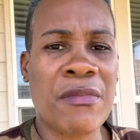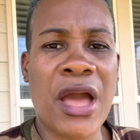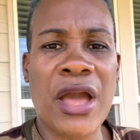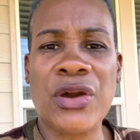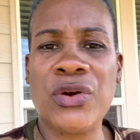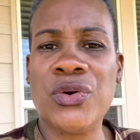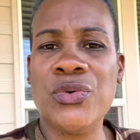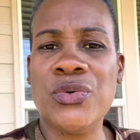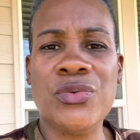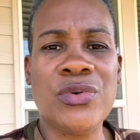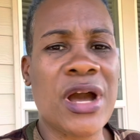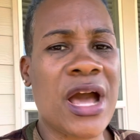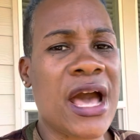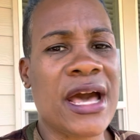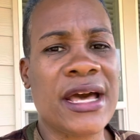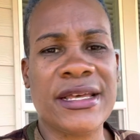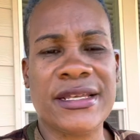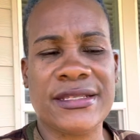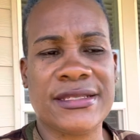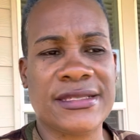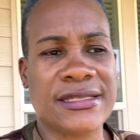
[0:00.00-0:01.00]

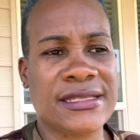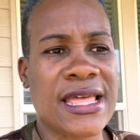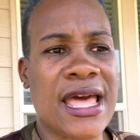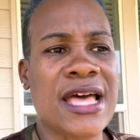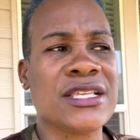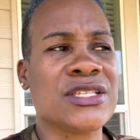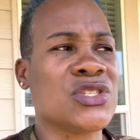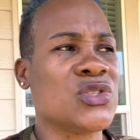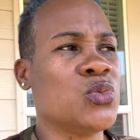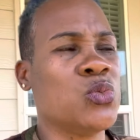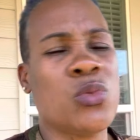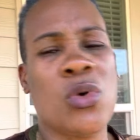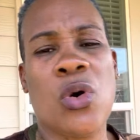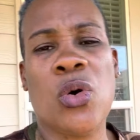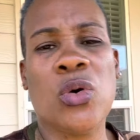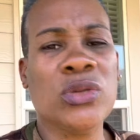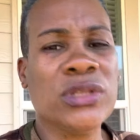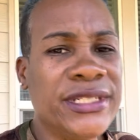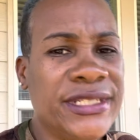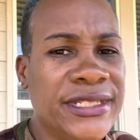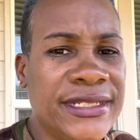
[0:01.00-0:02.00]
hoo-ha is not
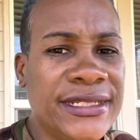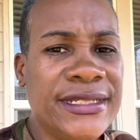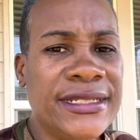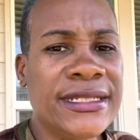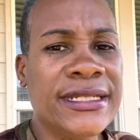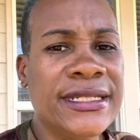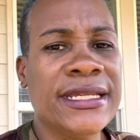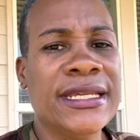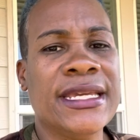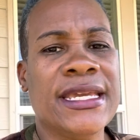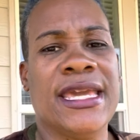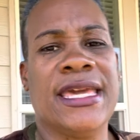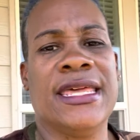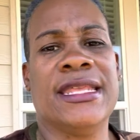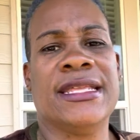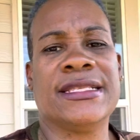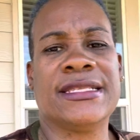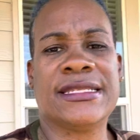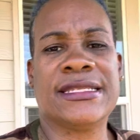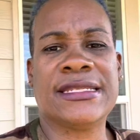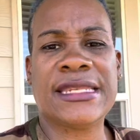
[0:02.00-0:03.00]
swollen and
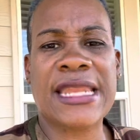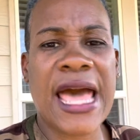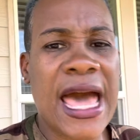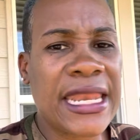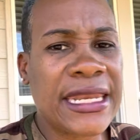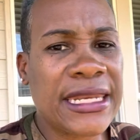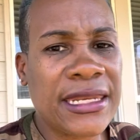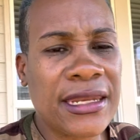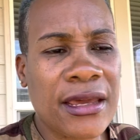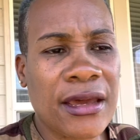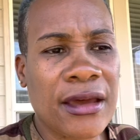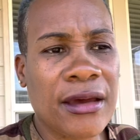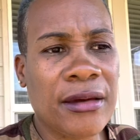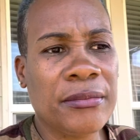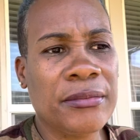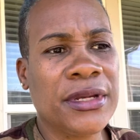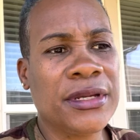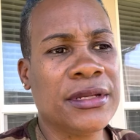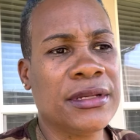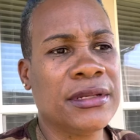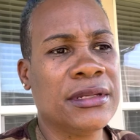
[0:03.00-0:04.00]
it's not
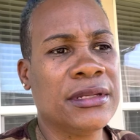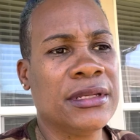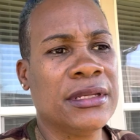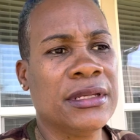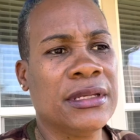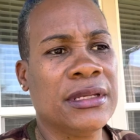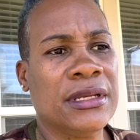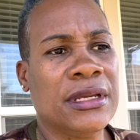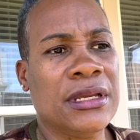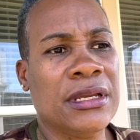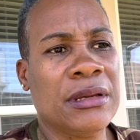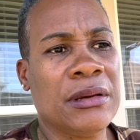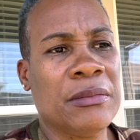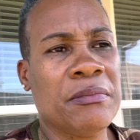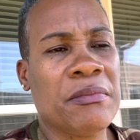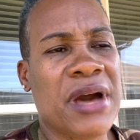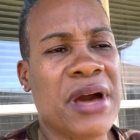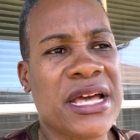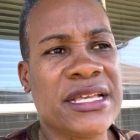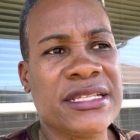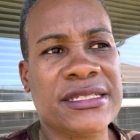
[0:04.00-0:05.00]
numb.
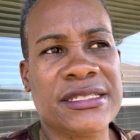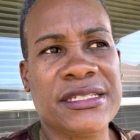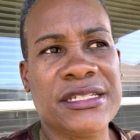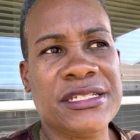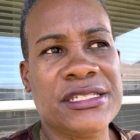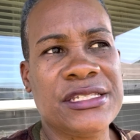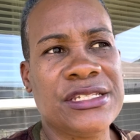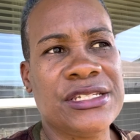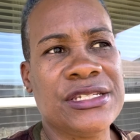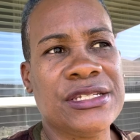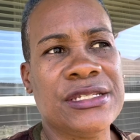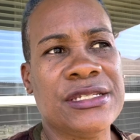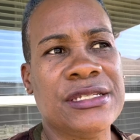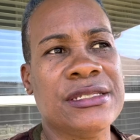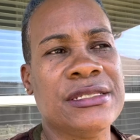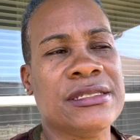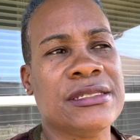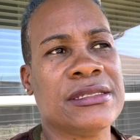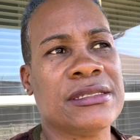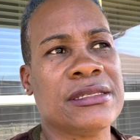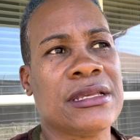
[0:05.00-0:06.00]
My
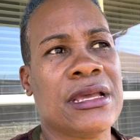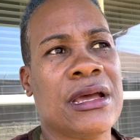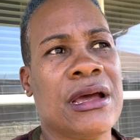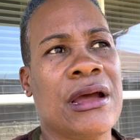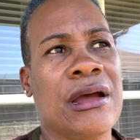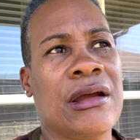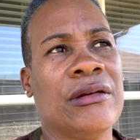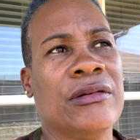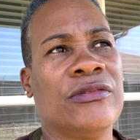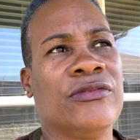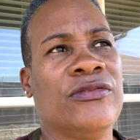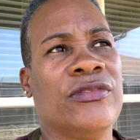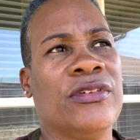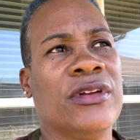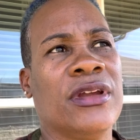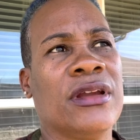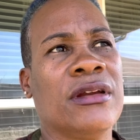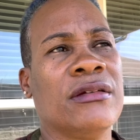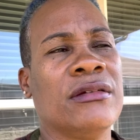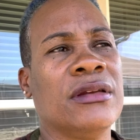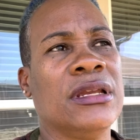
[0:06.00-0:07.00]
stitches are
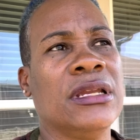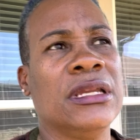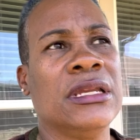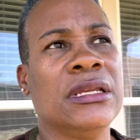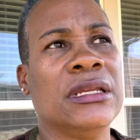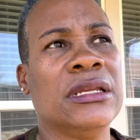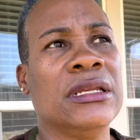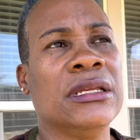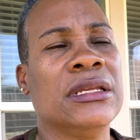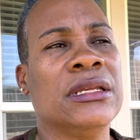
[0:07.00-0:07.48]
very